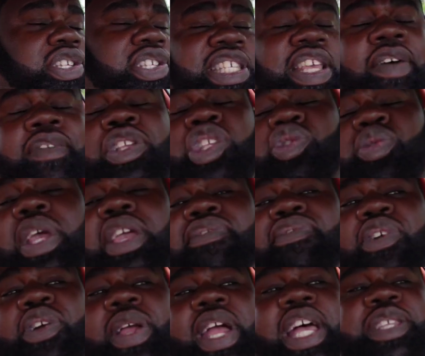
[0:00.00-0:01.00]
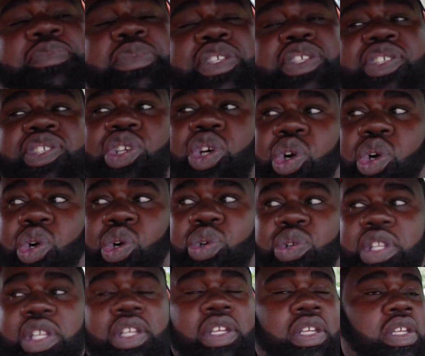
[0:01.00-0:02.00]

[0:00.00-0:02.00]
7-tray vert has been sold.